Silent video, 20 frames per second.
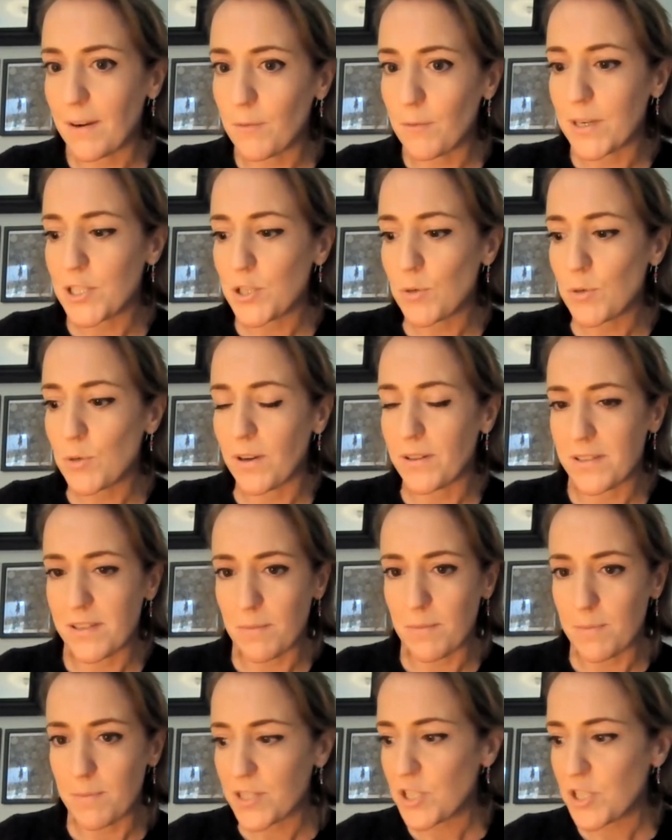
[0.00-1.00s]
Like which ones
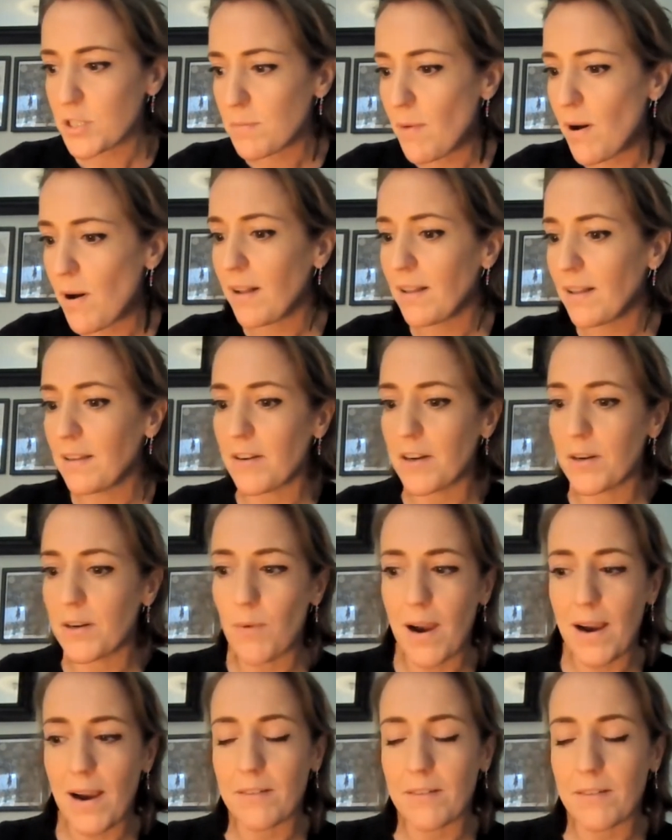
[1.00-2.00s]
are much smaller and
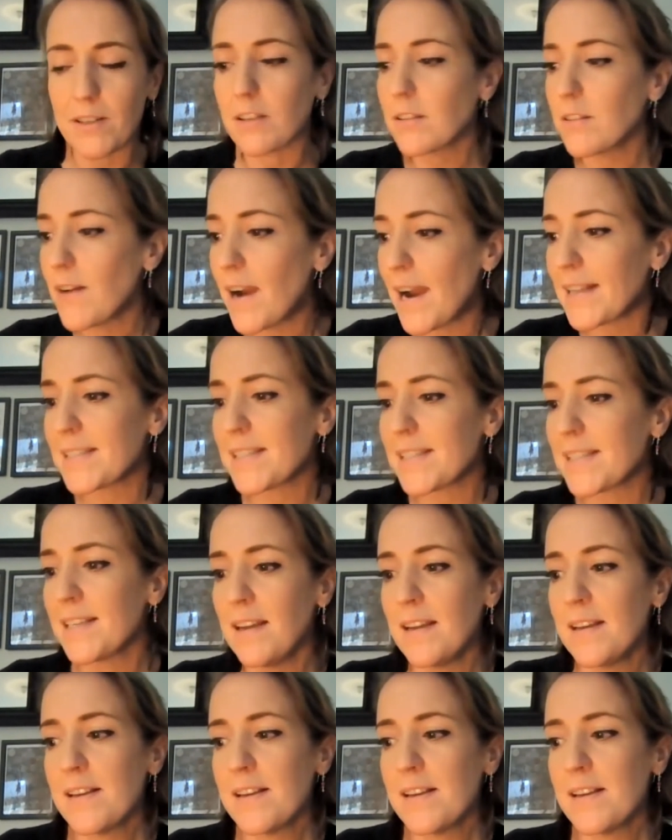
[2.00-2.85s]
where are the threats?